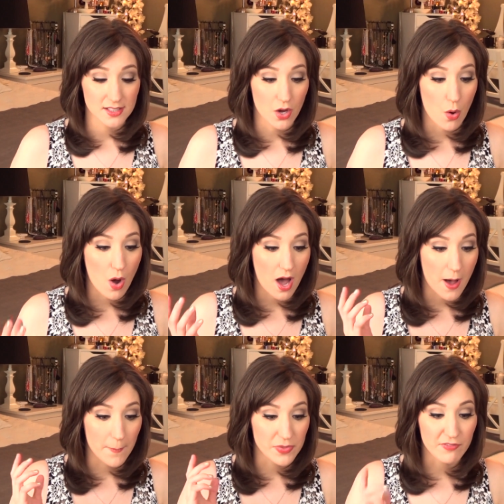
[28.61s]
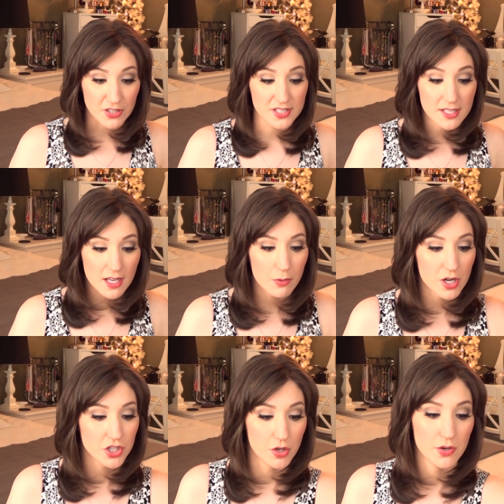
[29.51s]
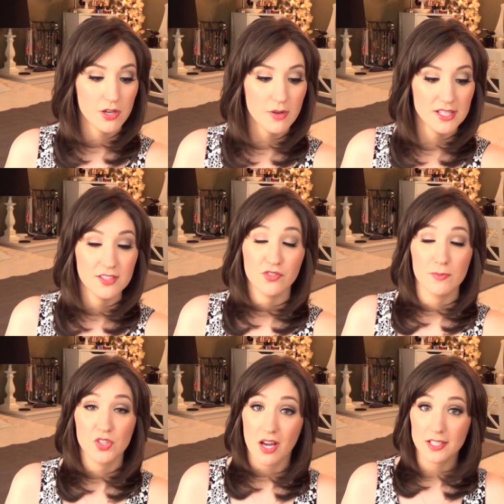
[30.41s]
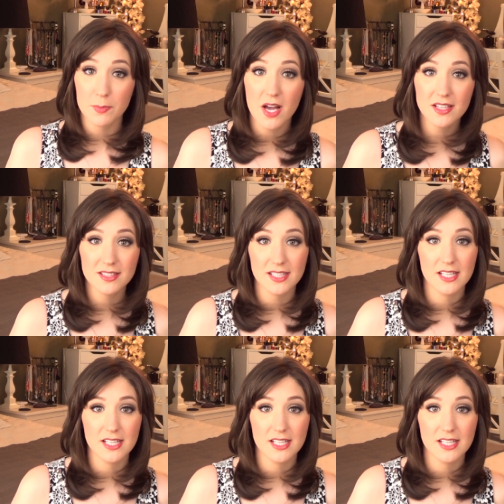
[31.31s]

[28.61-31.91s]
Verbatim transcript: So um, the first thing that I want to show you is from Saucebox.